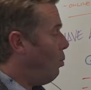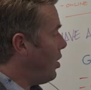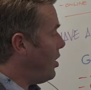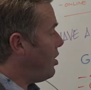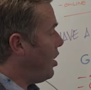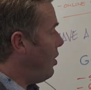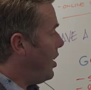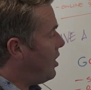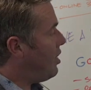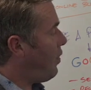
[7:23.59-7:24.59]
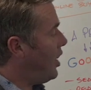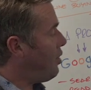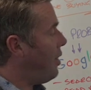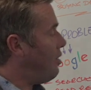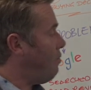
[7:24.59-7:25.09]
What it's doing is it's
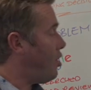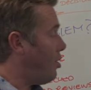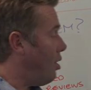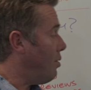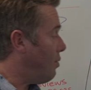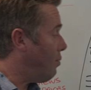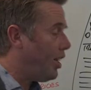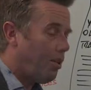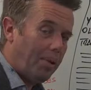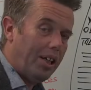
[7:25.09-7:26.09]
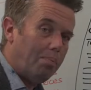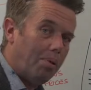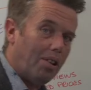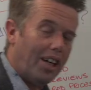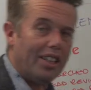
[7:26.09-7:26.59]
featuring stories of real
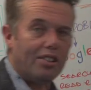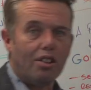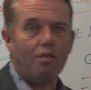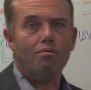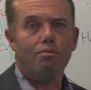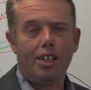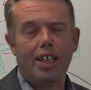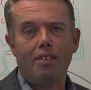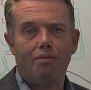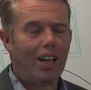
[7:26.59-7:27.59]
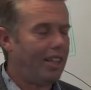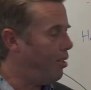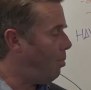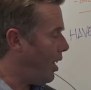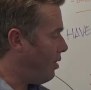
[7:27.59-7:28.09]
people, and it's got really
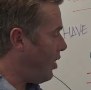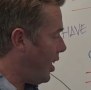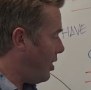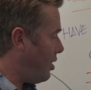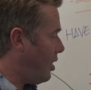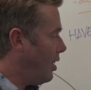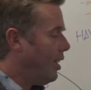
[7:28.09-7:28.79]
valuable advice.